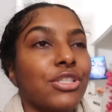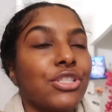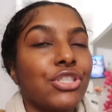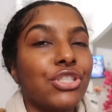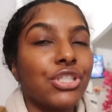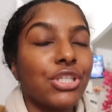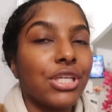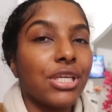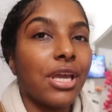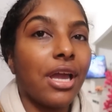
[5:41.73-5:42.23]

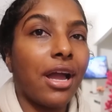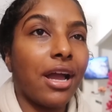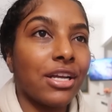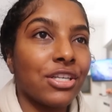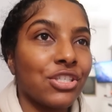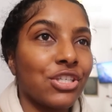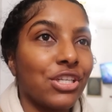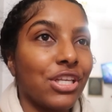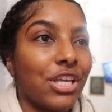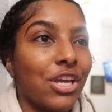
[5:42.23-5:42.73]
She
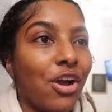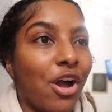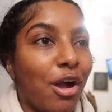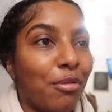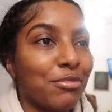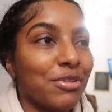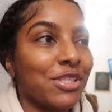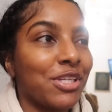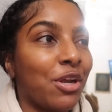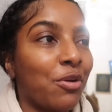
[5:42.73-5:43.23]
actually
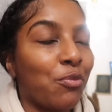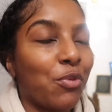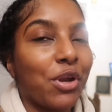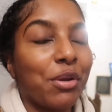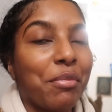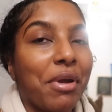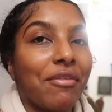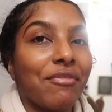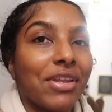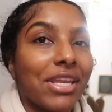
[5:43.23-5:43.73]
commented on one
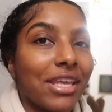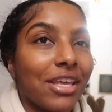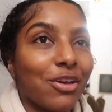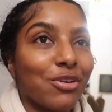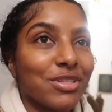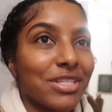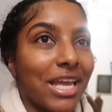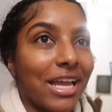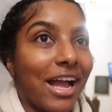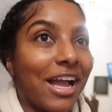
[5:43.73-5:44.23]
of my
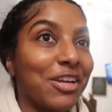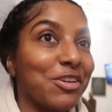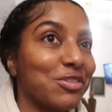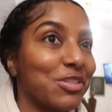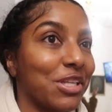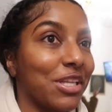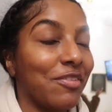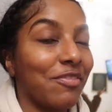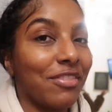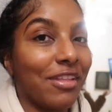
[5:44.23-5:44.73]
videos saying I used
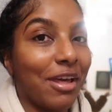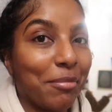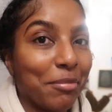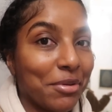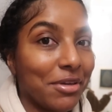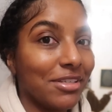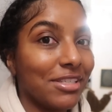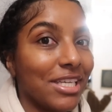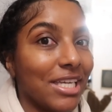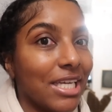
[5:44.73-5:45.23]
to live in that
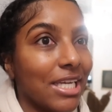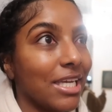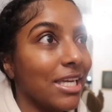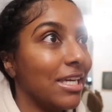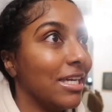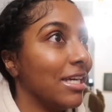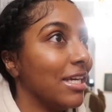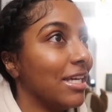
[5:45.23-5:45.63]
building.